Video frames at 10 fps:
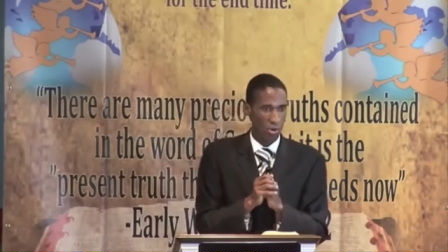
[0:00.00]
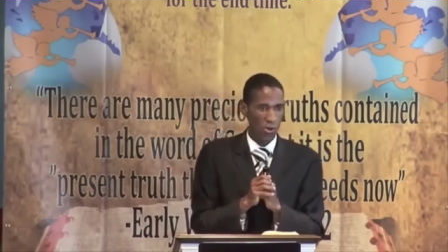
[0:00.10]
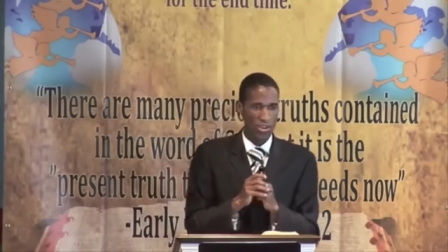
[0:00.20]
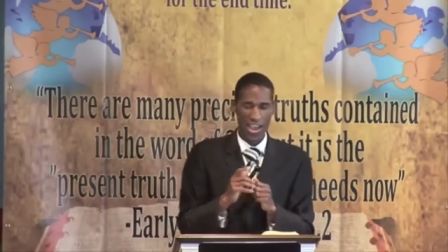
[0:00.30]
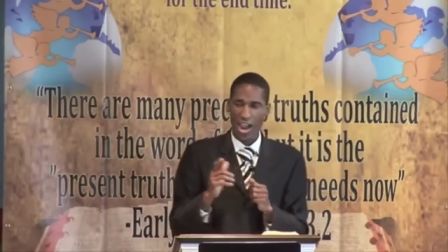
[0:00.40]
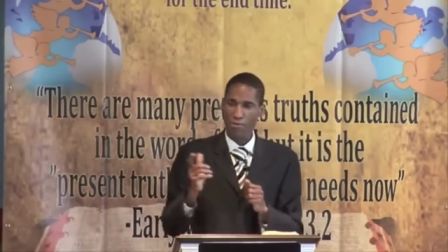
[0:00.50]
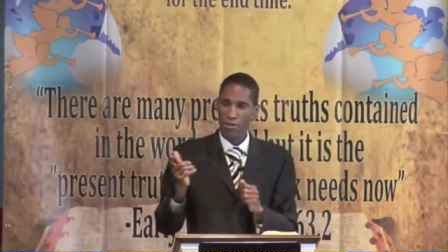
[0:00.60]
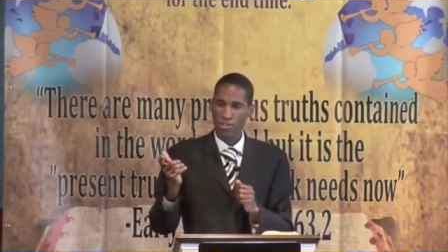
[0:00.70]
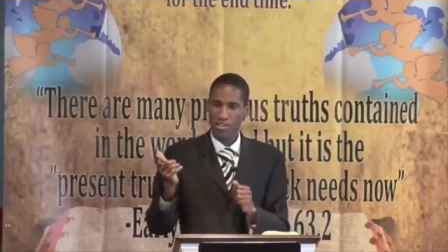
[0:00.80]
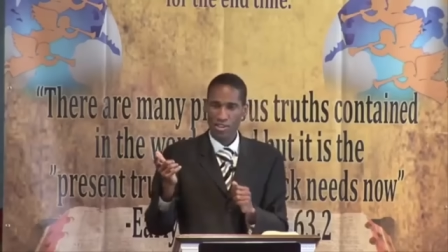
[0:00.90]
When
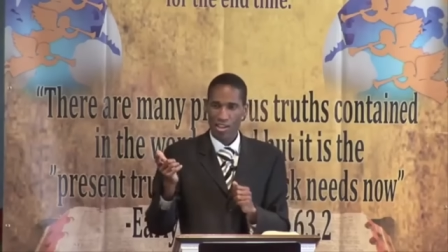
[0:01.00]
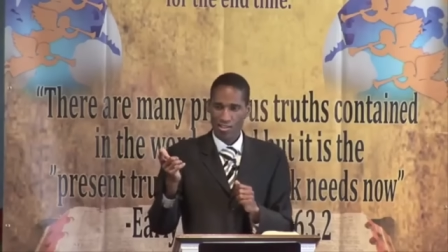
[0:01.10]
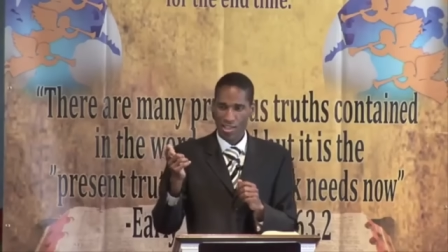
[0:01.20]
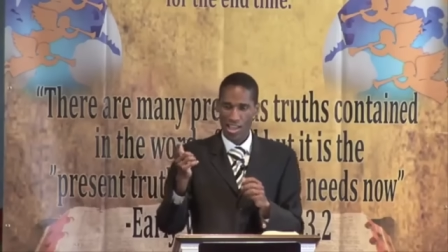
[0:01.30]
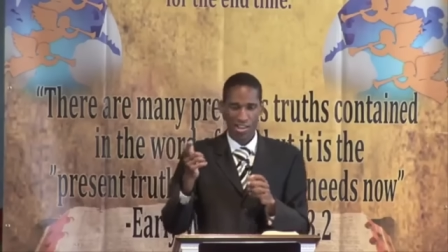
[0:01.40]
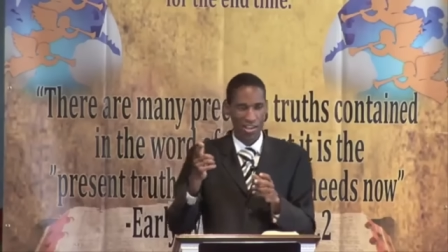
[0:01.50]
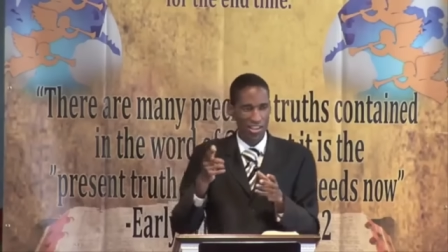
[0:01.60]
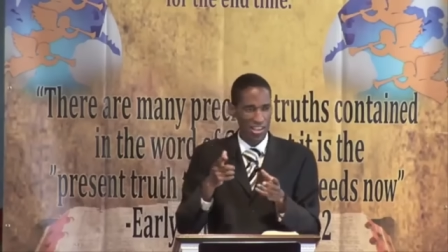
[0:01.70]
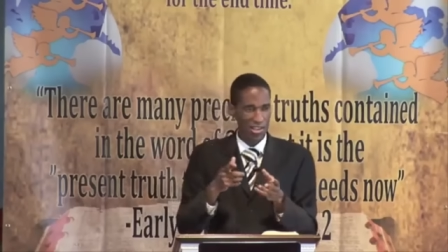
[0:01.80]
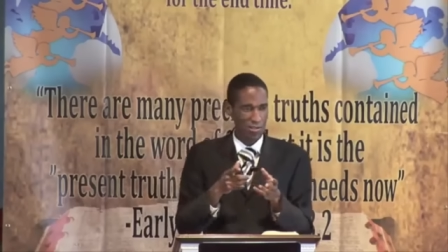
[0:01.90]
Herod sent
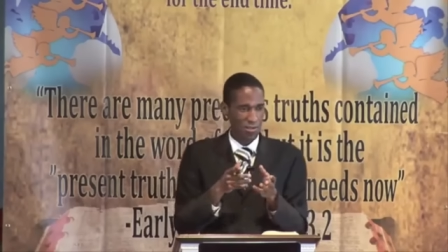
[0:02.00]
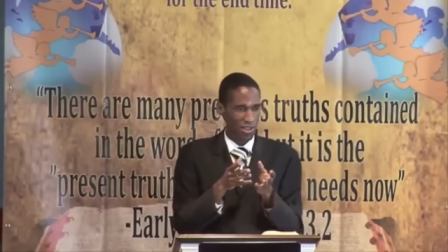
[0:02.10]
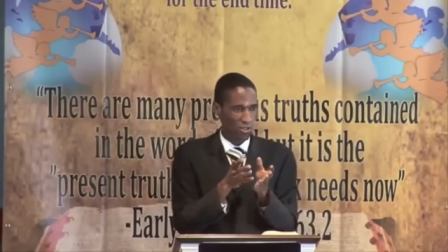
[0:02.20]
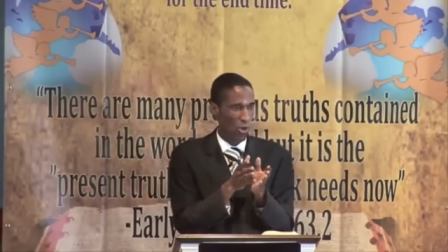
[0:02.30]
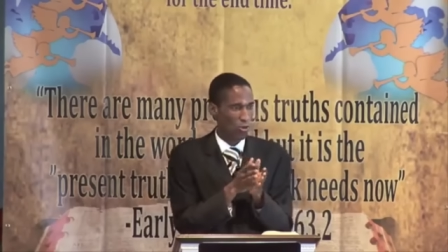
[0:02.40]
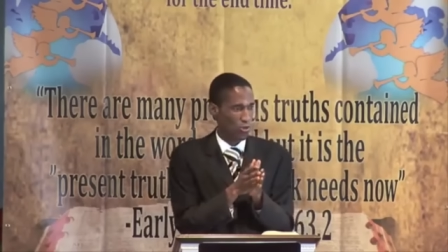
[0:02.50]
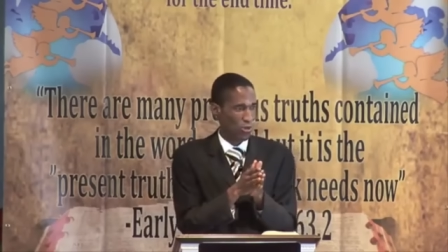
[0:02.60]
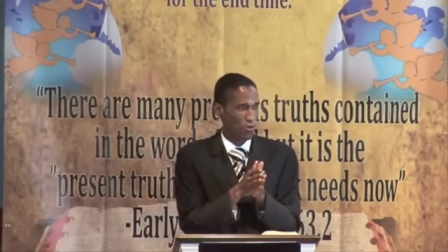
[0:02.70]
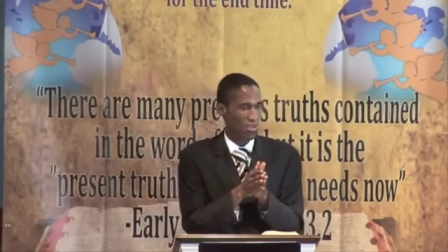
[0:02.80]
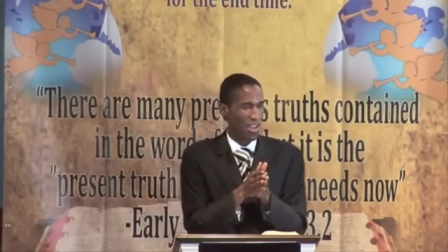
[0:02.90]
his uh,
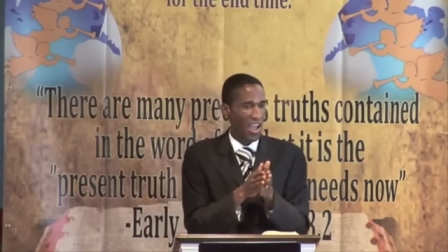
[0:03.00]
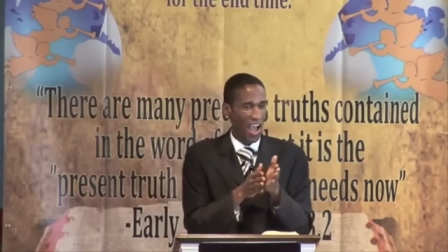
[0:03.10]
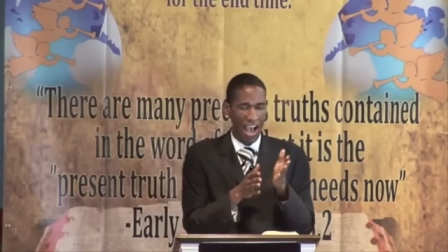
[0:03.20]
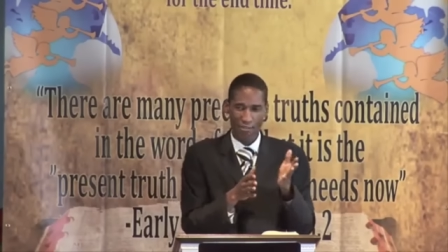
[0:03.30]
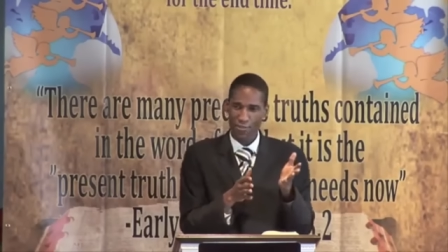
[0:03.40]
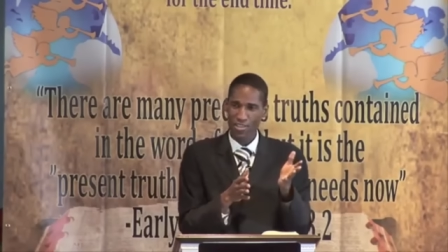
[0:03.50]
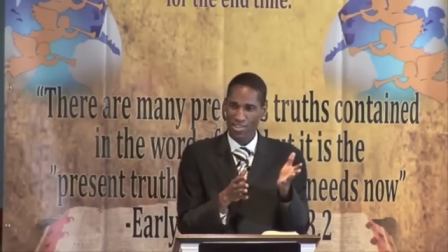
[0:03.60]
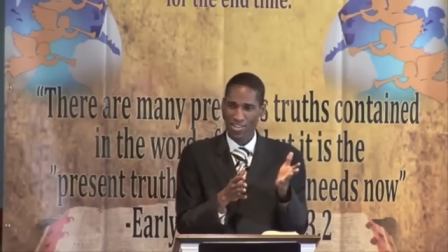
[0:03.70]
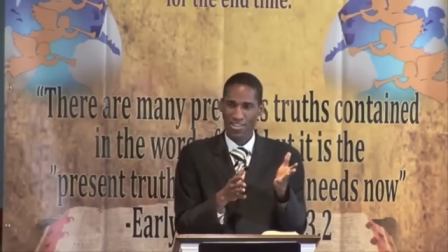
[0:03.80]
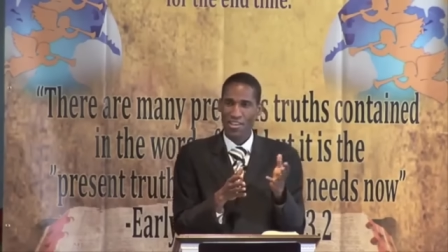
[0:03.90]
soldiers
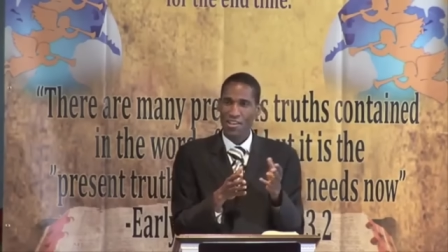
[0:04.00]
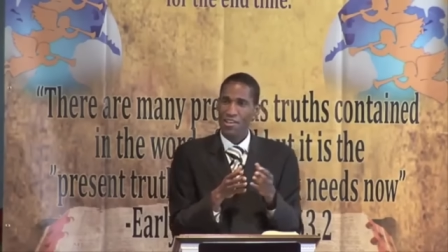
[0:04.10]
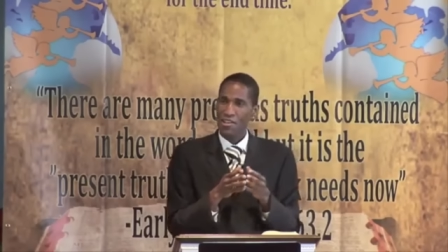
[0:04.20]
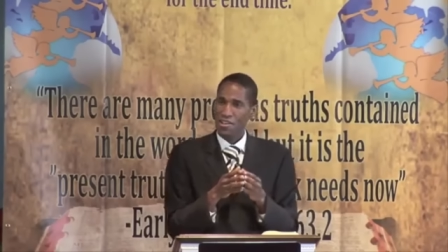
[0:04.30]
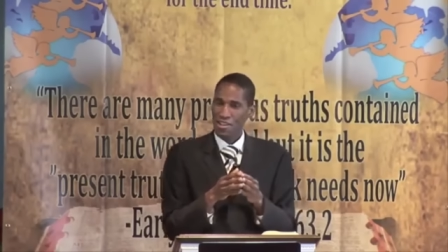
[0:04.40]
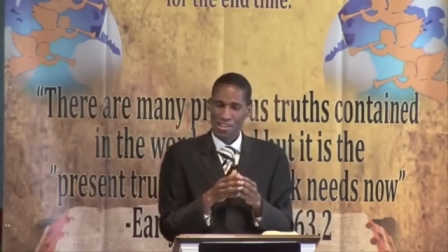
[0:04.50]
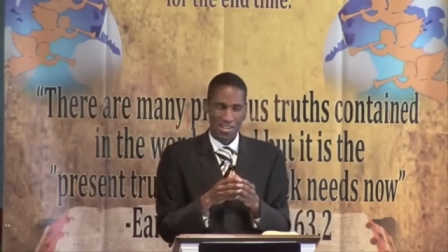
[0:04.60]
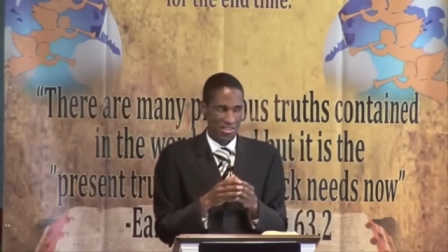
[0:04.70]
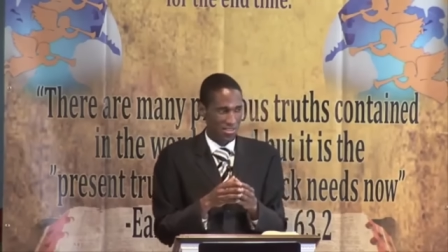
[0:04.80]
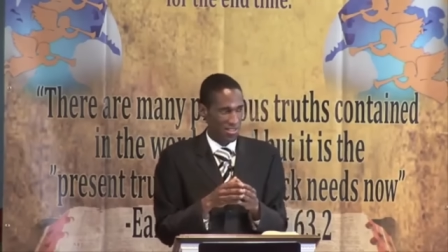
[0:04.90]
after
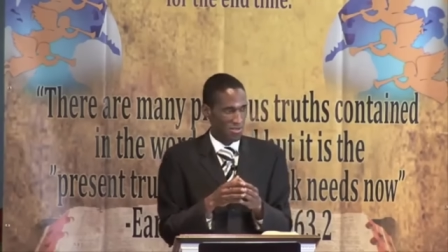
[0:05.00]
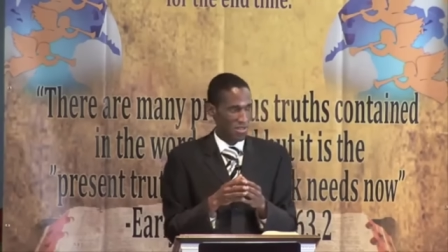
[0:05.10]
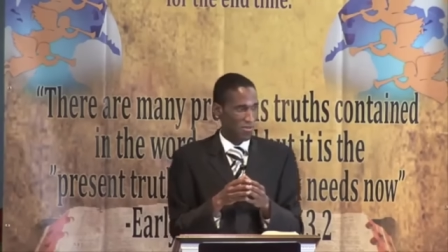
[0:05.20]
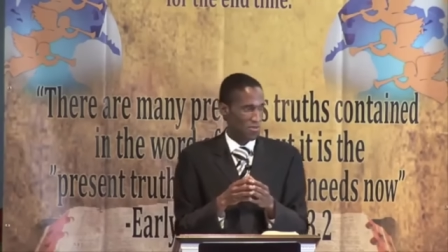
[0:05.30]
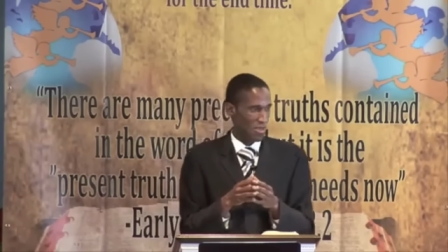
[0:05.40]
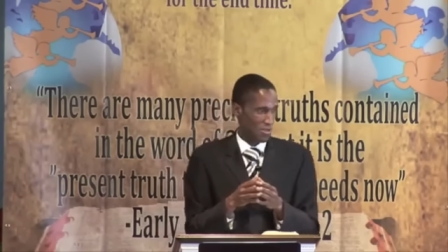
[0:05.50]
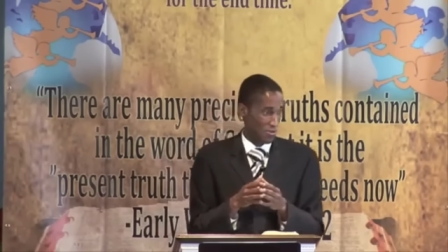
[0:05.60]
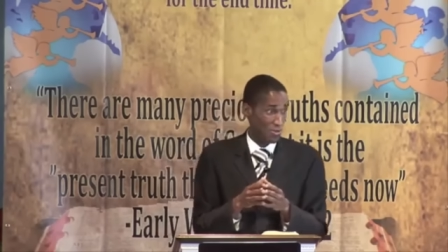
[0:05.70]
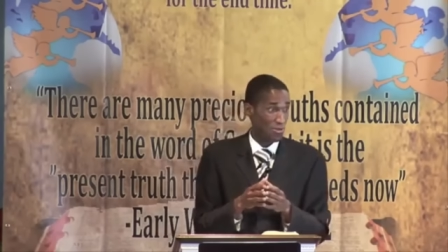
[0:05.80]
the, the, the,